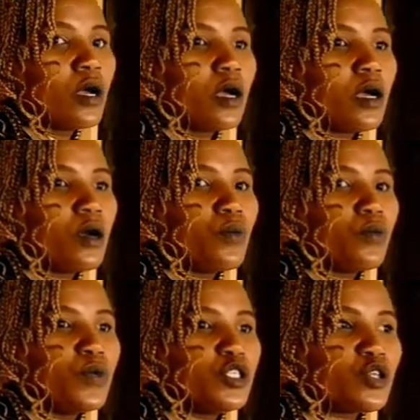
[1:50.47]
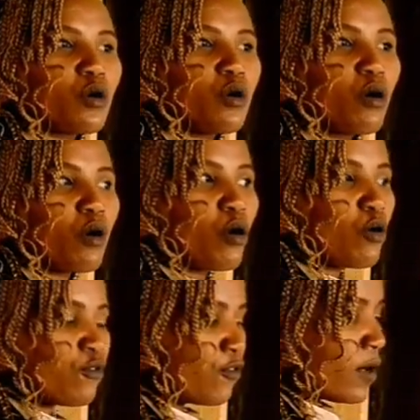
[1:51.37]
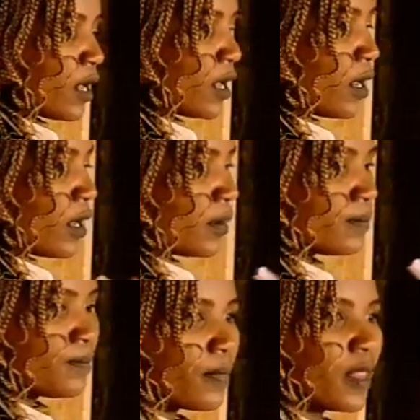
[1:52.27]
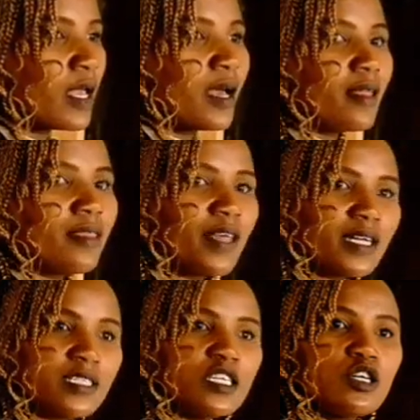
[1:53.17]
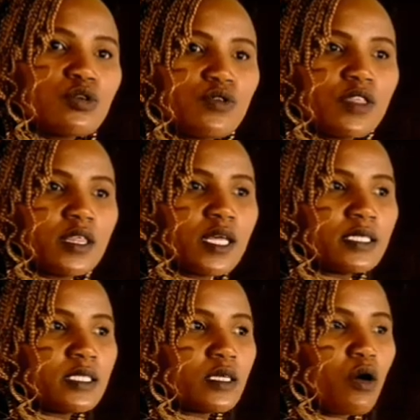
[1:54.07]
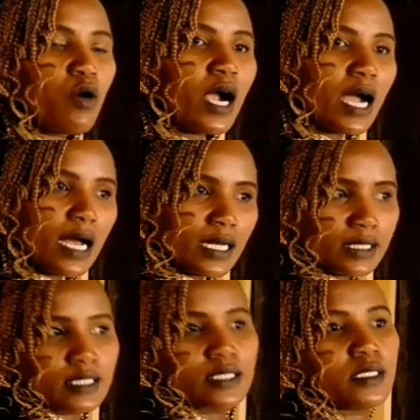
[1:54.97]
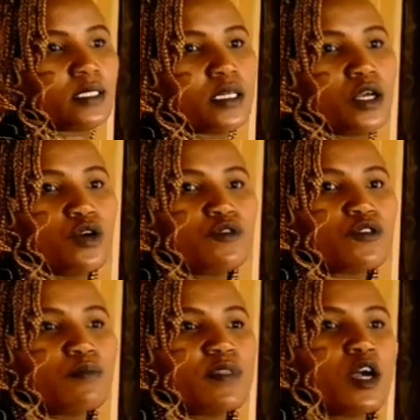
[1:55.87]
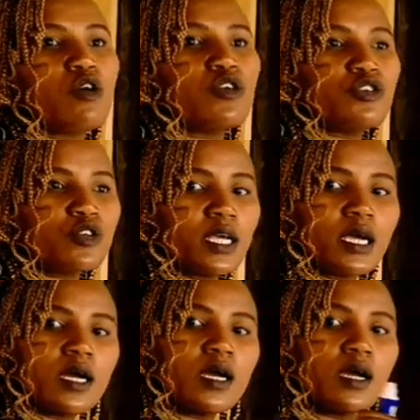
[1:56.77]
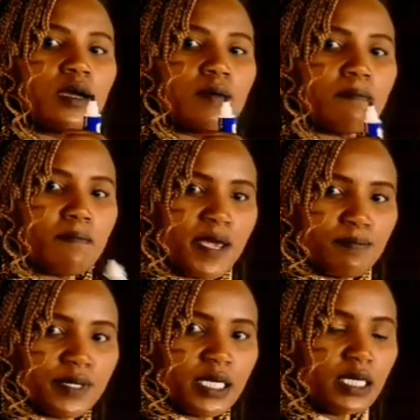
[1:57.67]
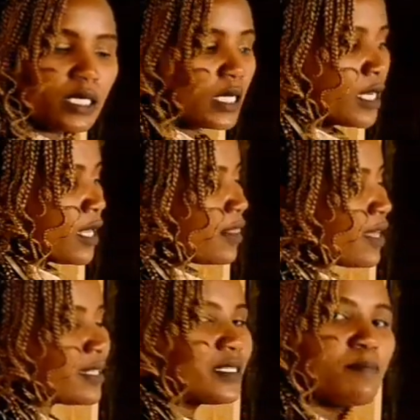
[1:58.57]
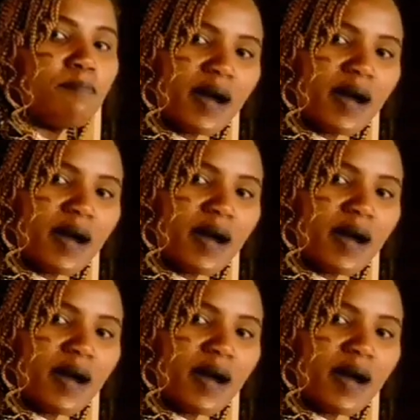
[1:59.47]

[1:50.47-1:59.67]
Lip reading: we talk of that growth that occurs from the chorionic membrane that burrows